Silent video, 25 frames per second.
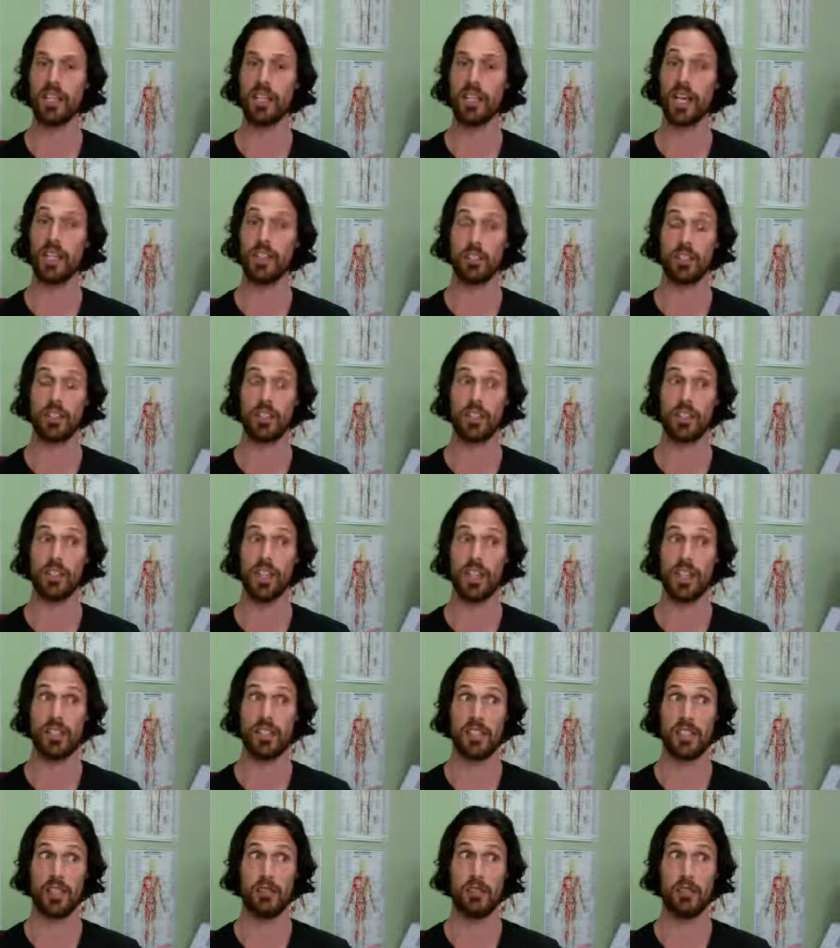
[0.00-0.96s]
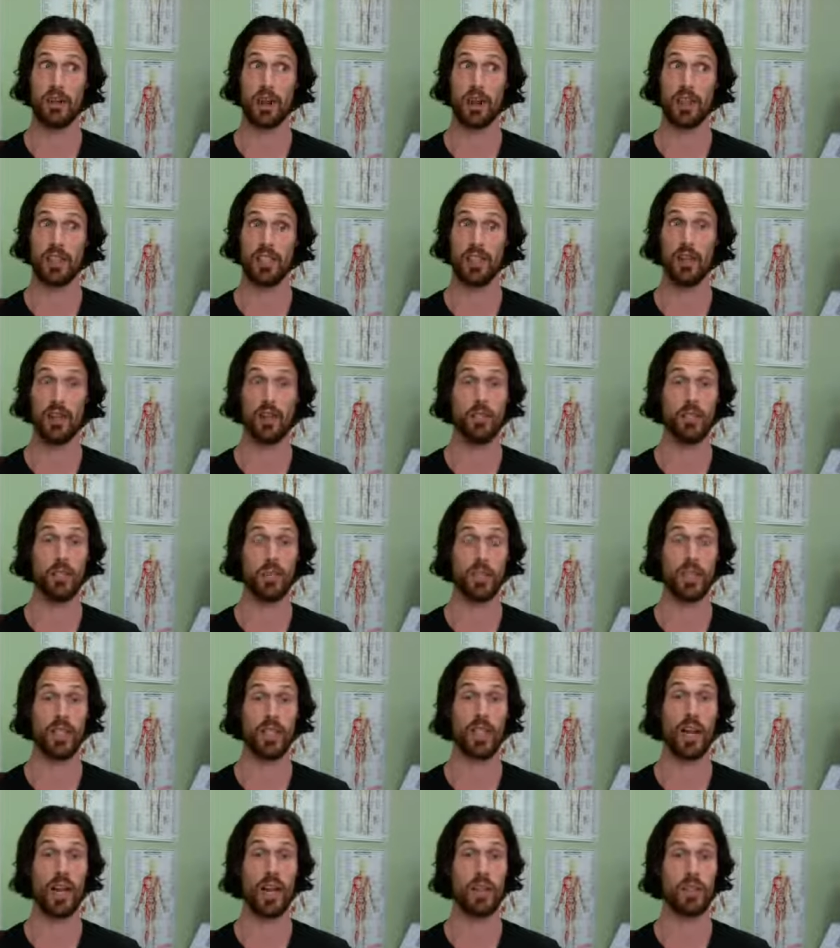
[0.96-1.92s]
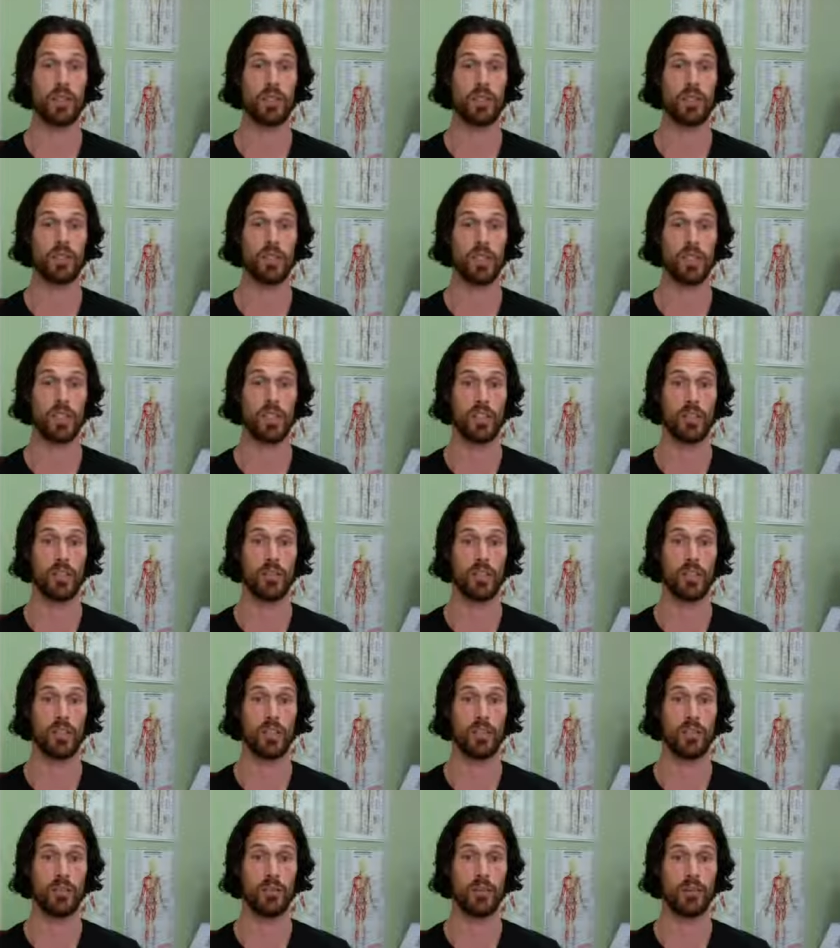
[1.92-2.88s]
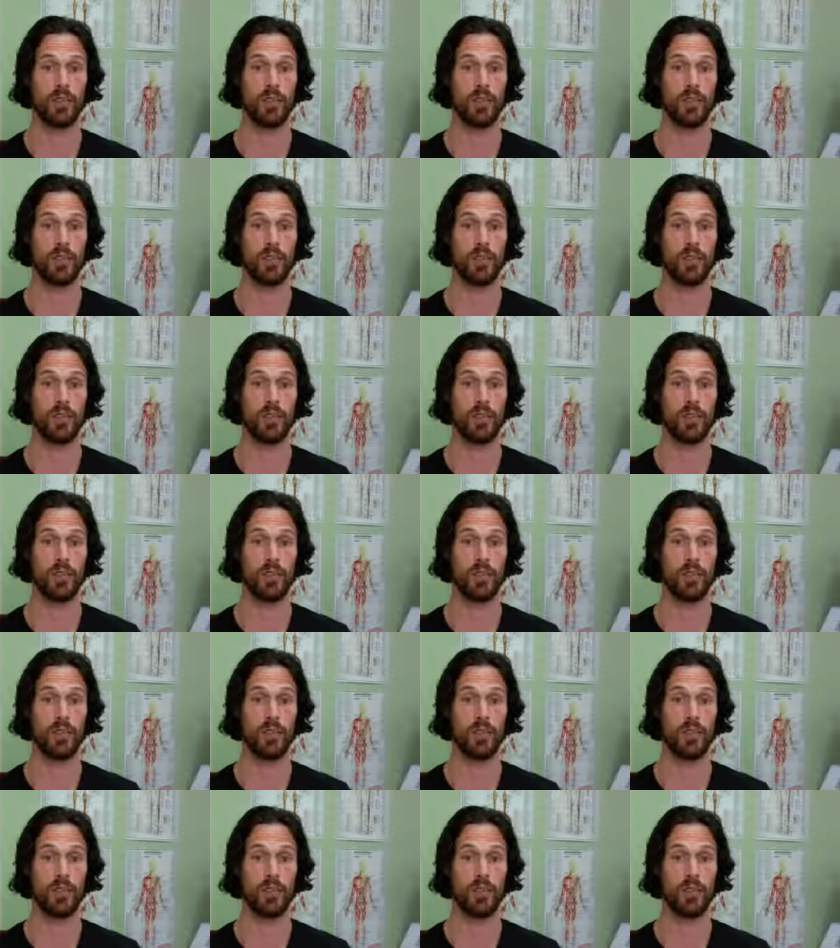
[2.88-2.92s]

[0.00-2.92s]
So she has this product called Realign, which is a great,